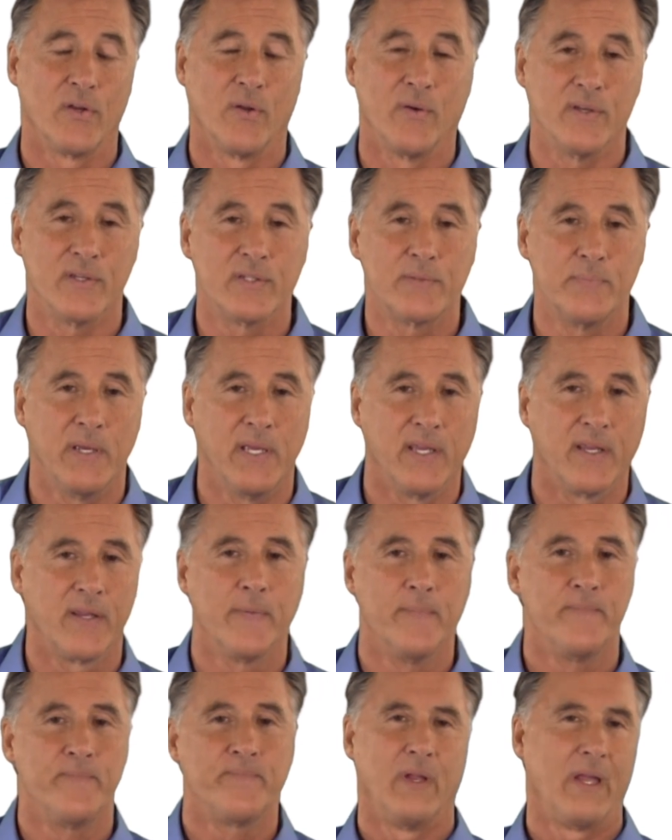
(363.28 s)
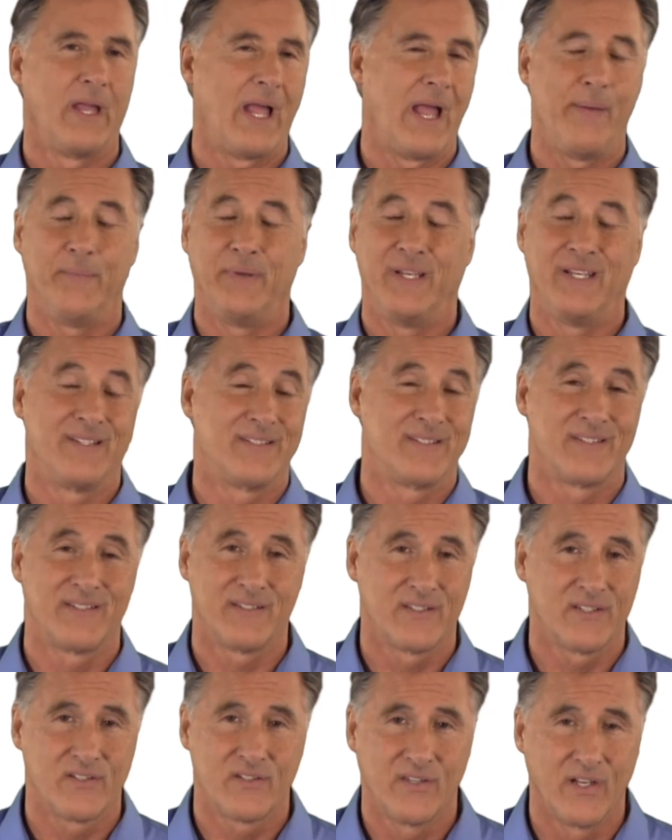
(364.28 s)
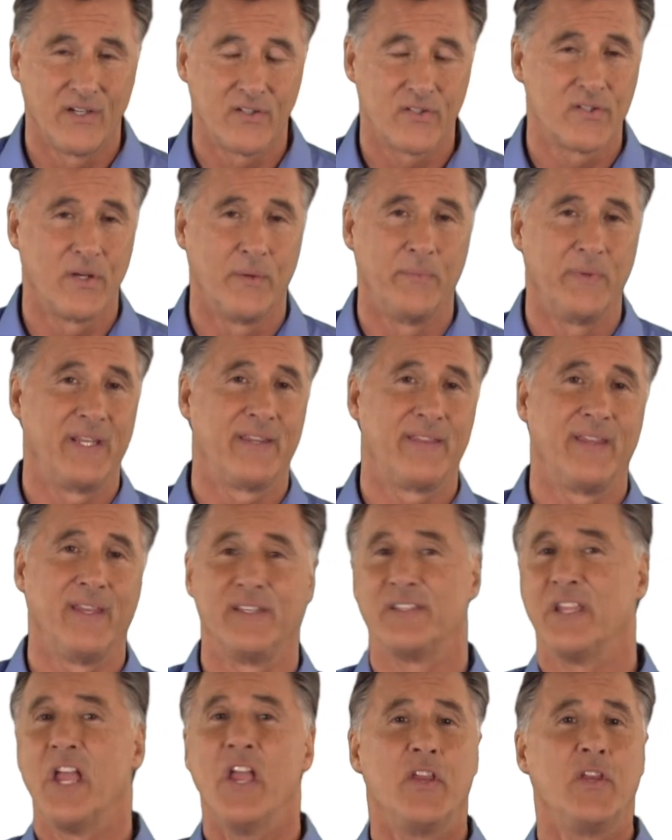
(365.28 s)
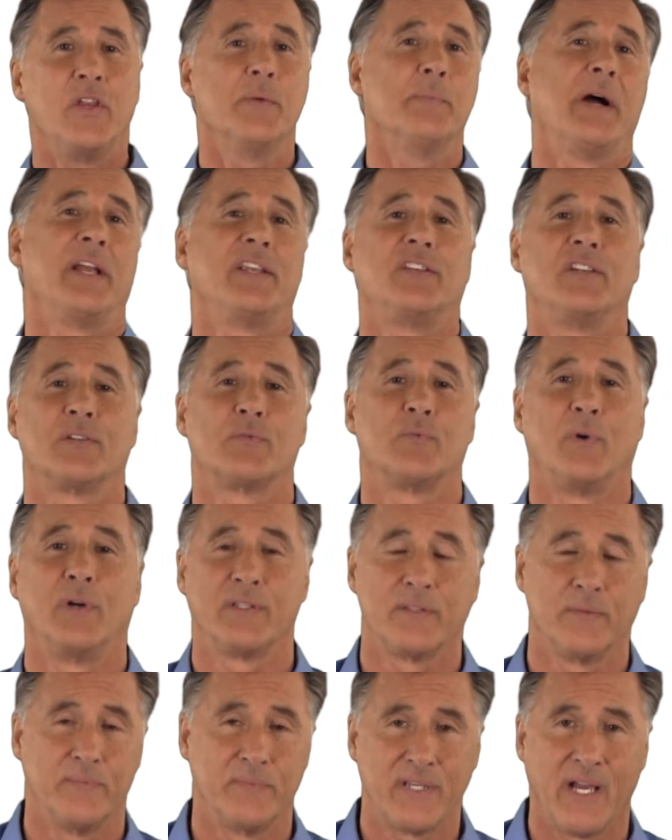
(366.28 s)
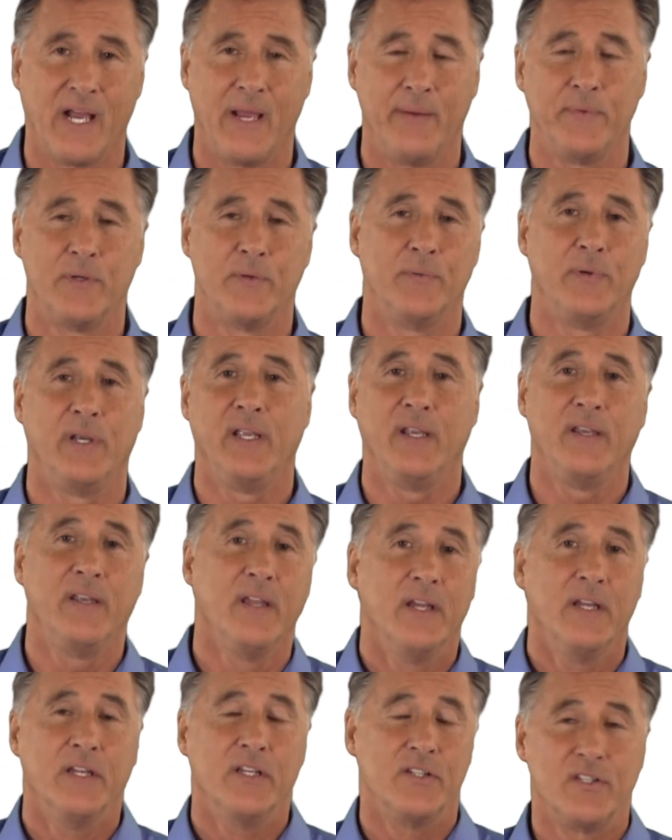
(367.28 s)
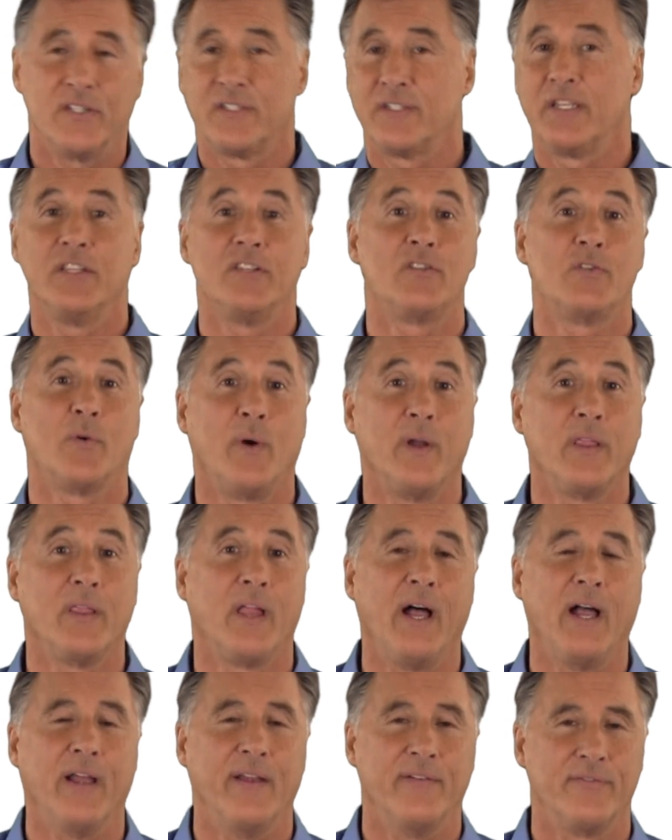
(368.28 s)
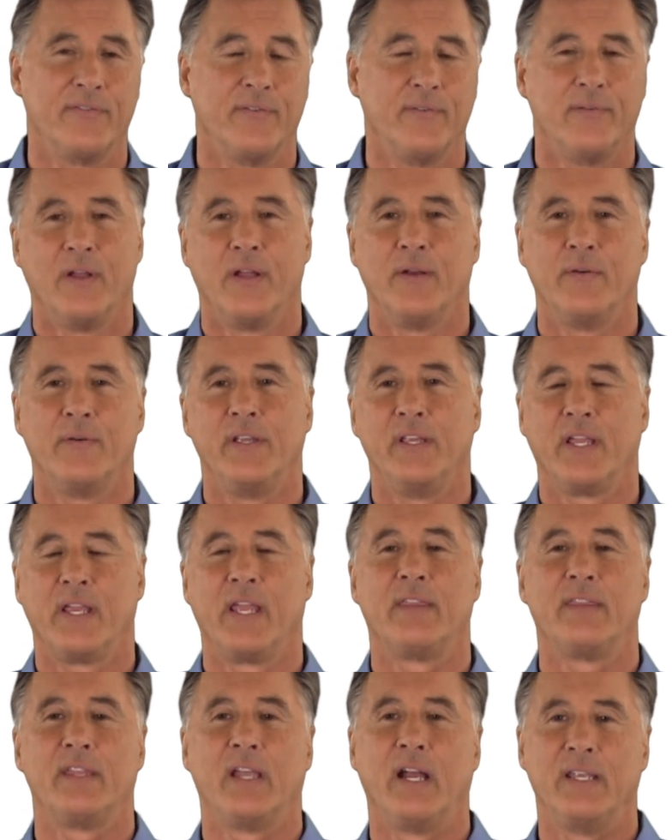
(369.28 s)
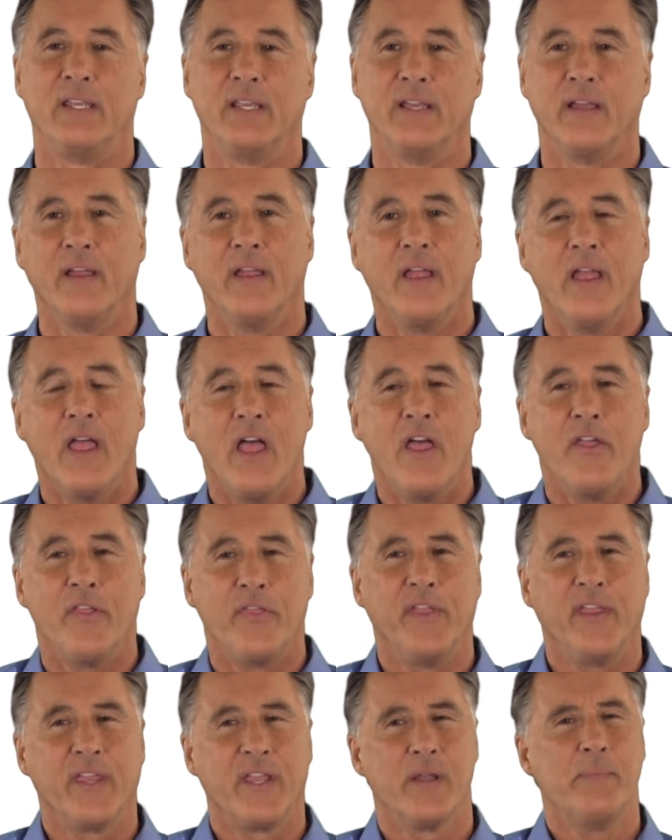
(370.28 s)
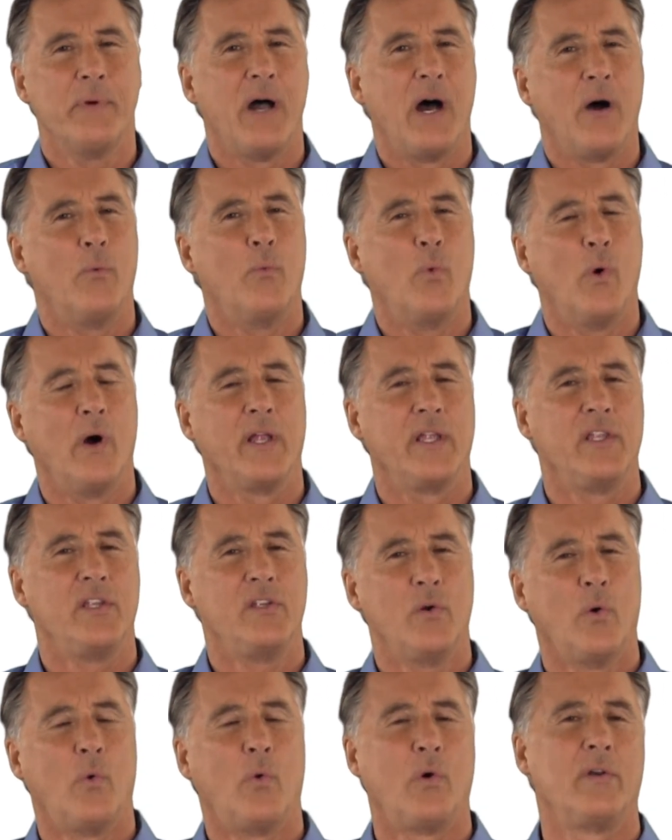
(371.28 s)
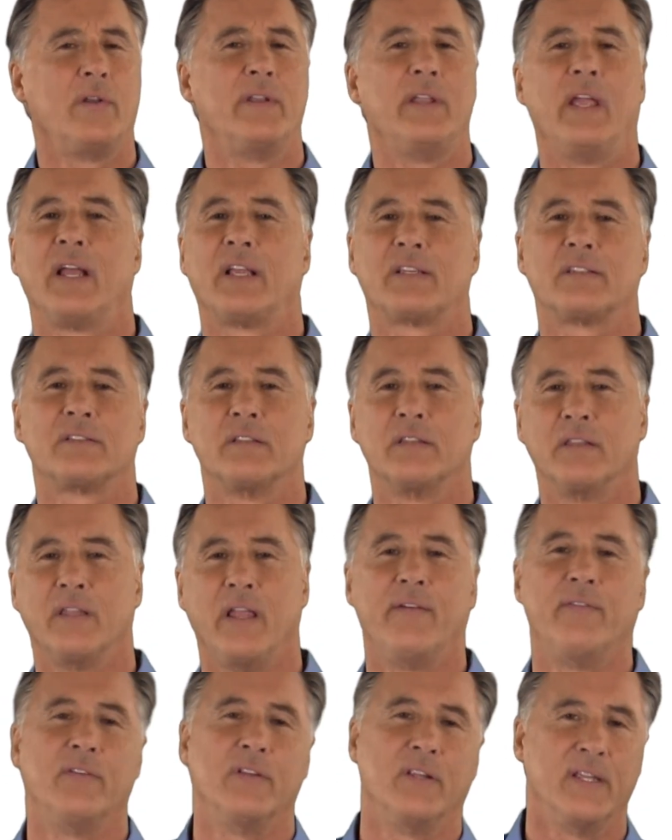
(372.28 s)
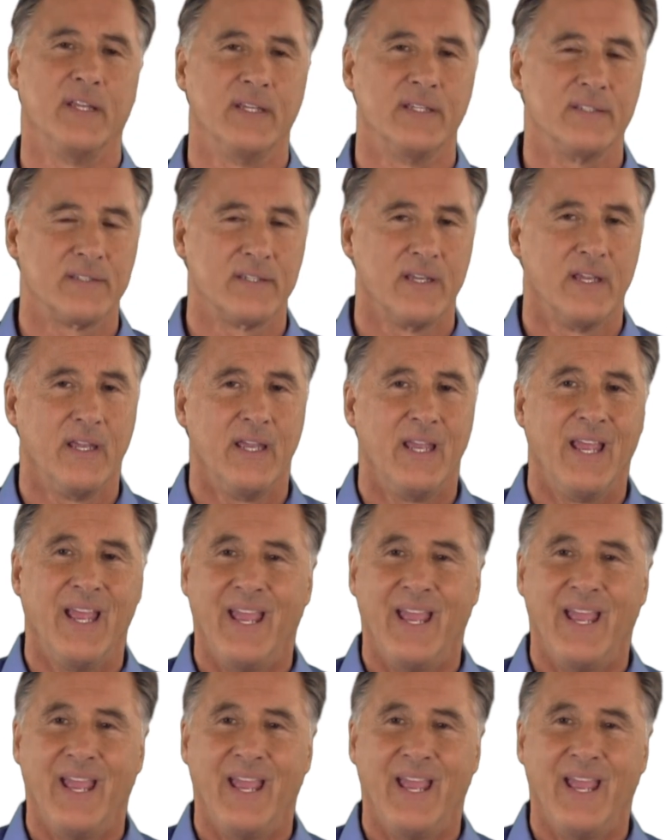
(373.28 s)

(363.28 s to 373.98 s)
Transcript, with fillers: so to speak. I mean, there's so many things. You might just want some time to read, just to enjoy life. But you get the idea. Think about what your next level is.